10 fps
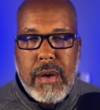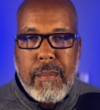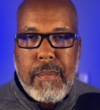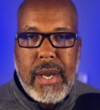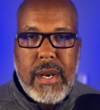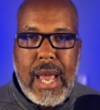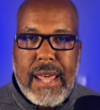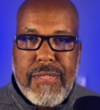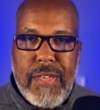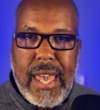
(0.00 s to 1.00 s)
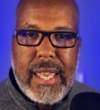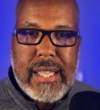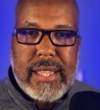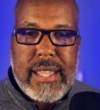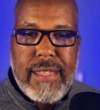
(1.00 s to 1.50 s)
but I think
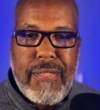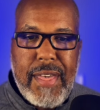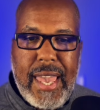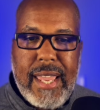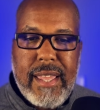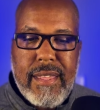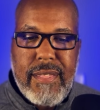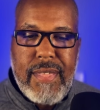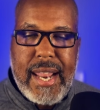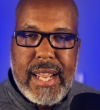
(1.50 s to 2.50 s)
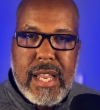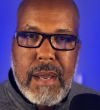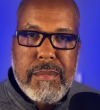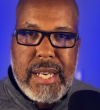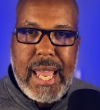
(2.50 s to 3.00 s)
the thing that it
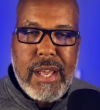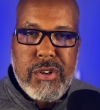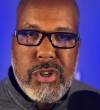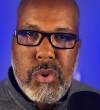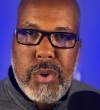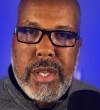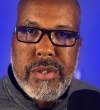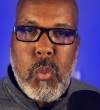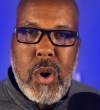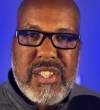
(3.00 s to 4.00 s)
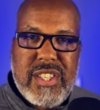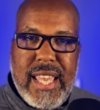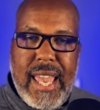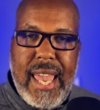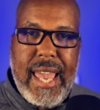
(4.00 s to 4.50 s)
comes down to is what's
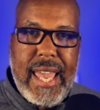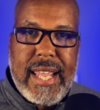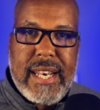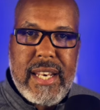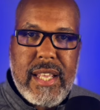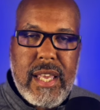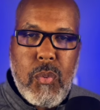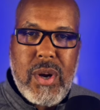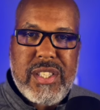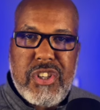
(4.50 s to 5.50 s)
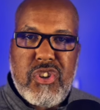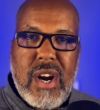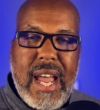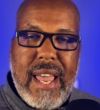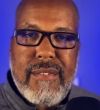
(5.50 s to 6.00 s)
the end, what's
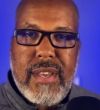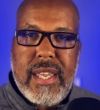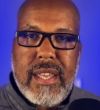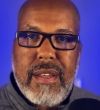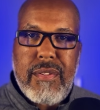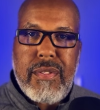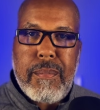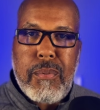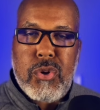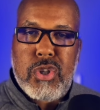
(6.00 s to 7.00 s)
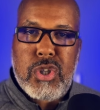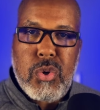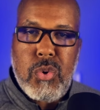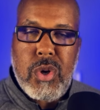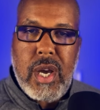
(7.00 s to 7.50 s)
driving the
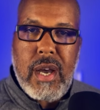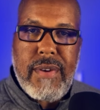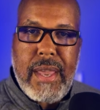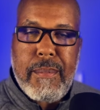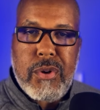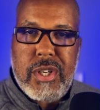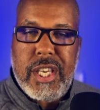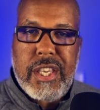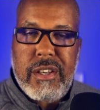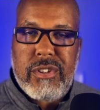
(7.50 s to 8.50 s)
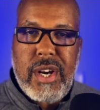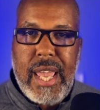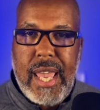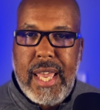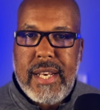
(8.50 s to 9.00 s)
pursuit of a particular
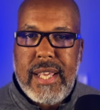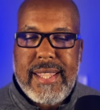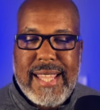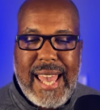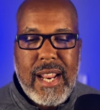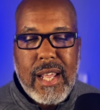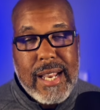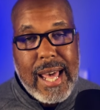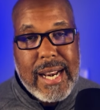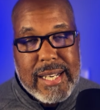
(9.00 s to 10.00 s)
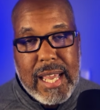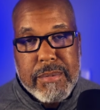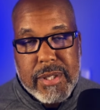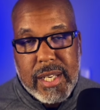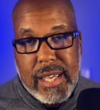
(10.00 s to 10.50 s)
end. And that a lot of
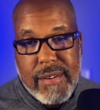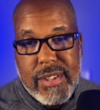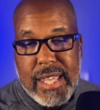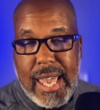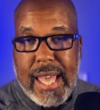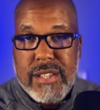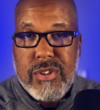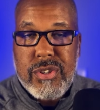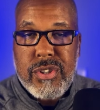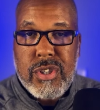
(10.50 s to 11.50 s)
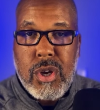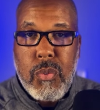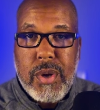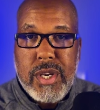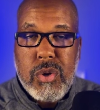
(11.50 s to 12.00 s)
times is going to give you the answers. And so
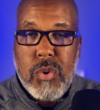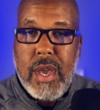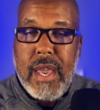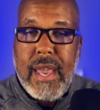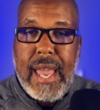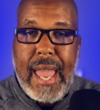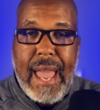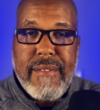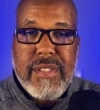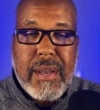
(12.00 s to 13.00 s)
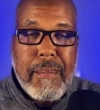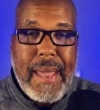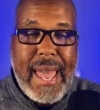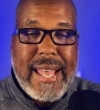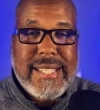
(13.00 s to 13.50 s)
when you have the
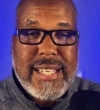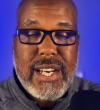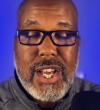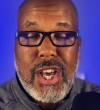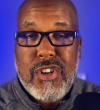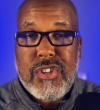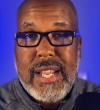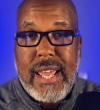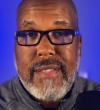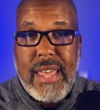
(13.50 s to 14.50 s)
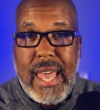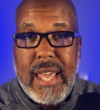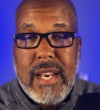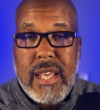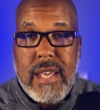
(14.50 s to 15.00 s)
capacity to understand
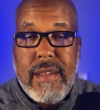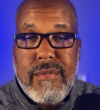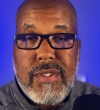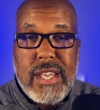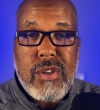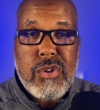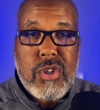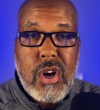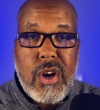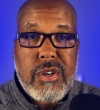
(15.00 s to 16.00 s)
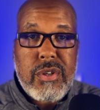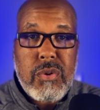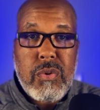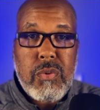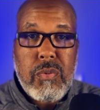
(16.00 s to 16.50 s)
that, then you start
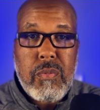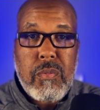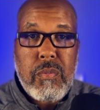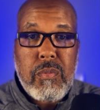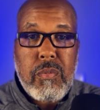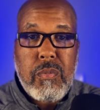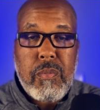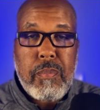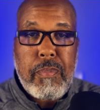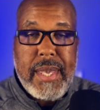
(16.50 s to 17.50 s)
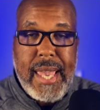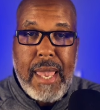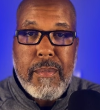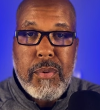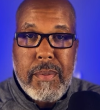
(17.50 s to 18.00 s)
to be
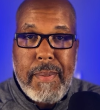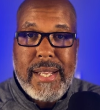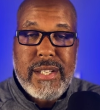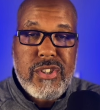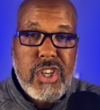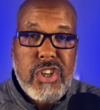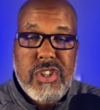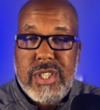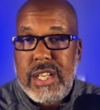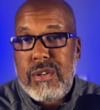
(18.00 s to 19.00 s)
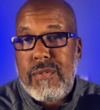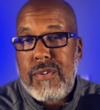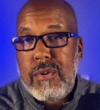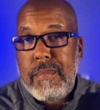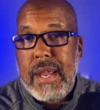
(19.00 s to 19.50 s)
able to make decisions that you
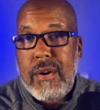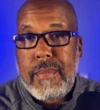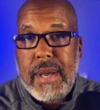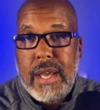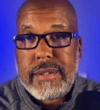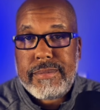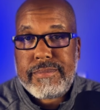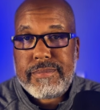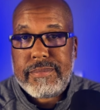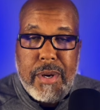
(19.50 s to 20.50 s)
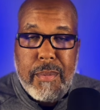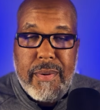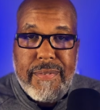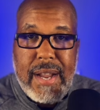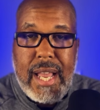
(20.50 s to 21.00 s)
feel better about.
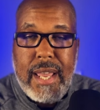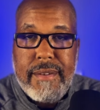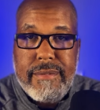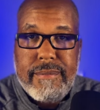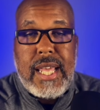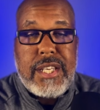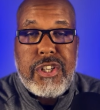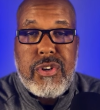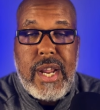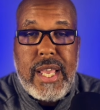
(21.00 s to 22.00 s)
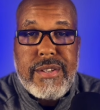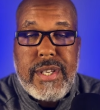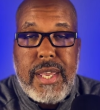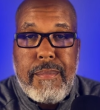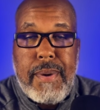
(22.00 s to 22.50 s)
Number five, less
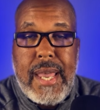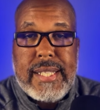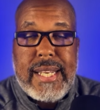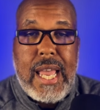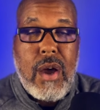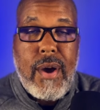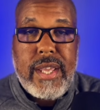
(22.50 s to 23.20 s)
stress impacting how I